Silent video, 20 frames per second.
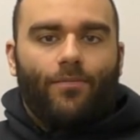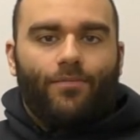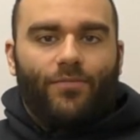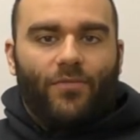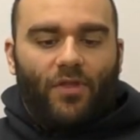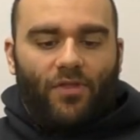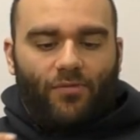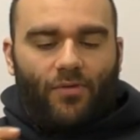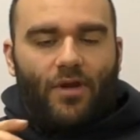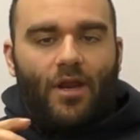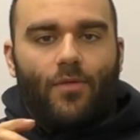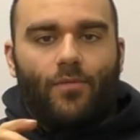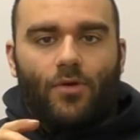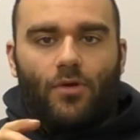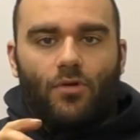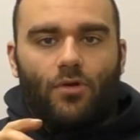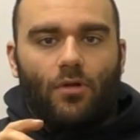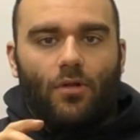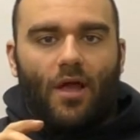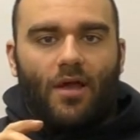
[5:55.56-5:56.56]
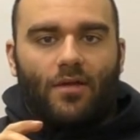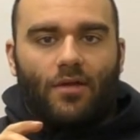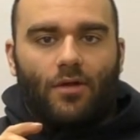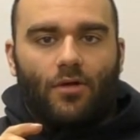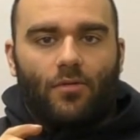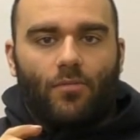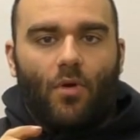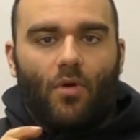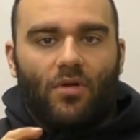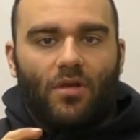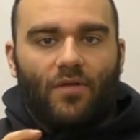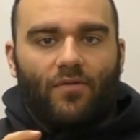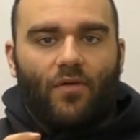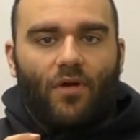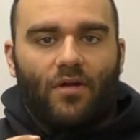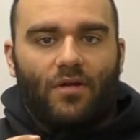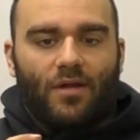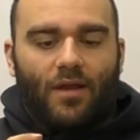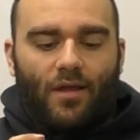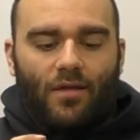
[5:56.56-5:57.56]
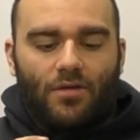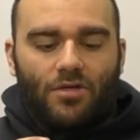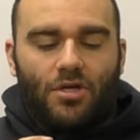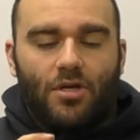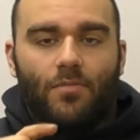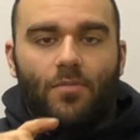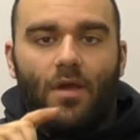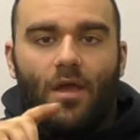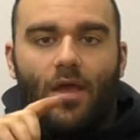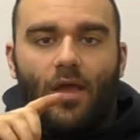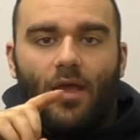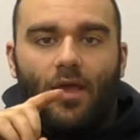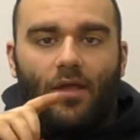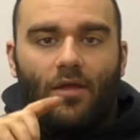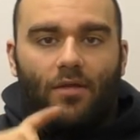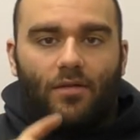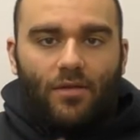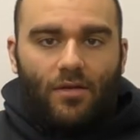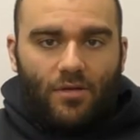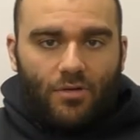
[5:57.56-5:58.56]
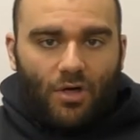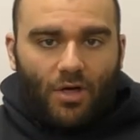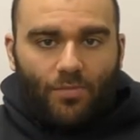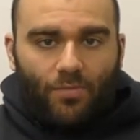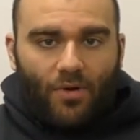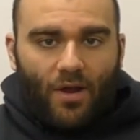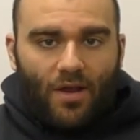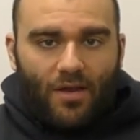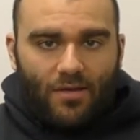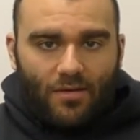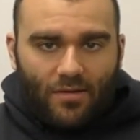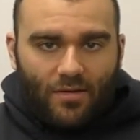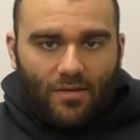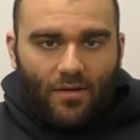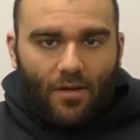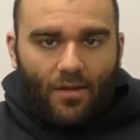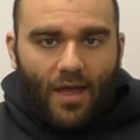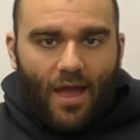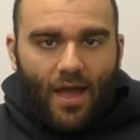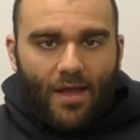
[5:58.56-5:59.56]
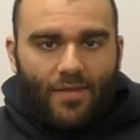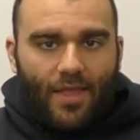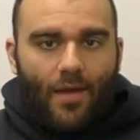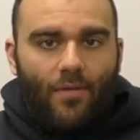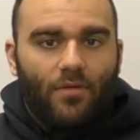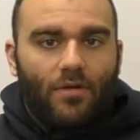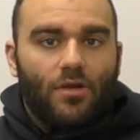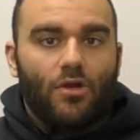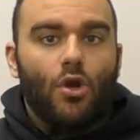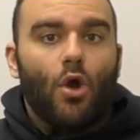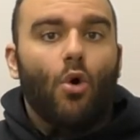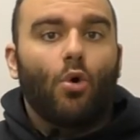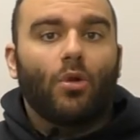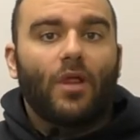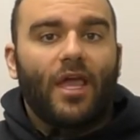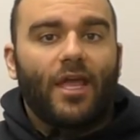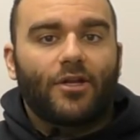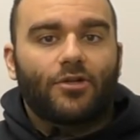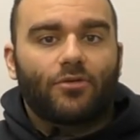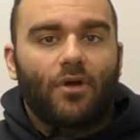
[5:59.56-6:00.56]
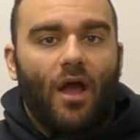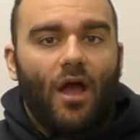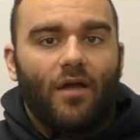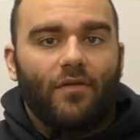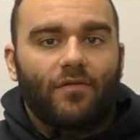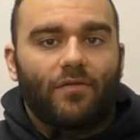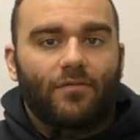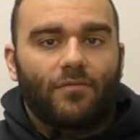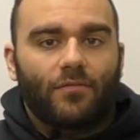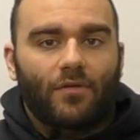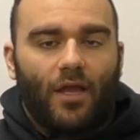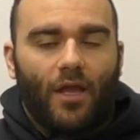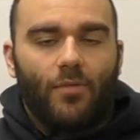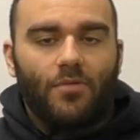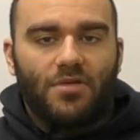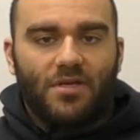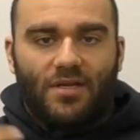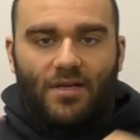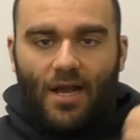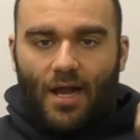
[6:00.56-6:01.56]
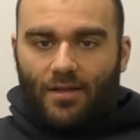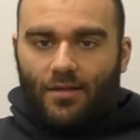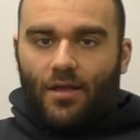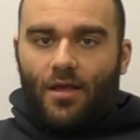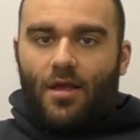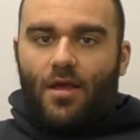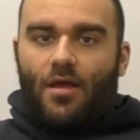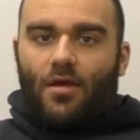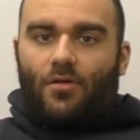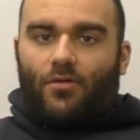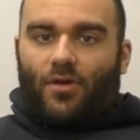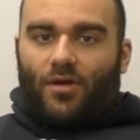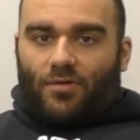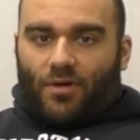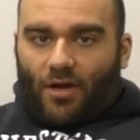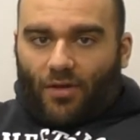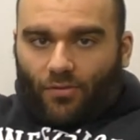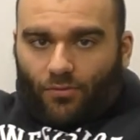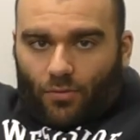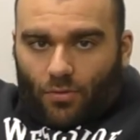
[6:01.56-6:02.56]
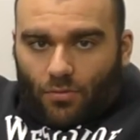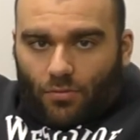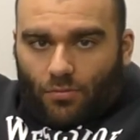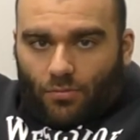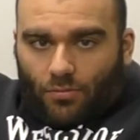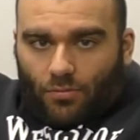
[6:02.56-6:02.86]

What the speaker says: The three that we utilize here most at Varsity House Gym is the strict press. You saw that. That was no leg drive. Okay, we just got straight through,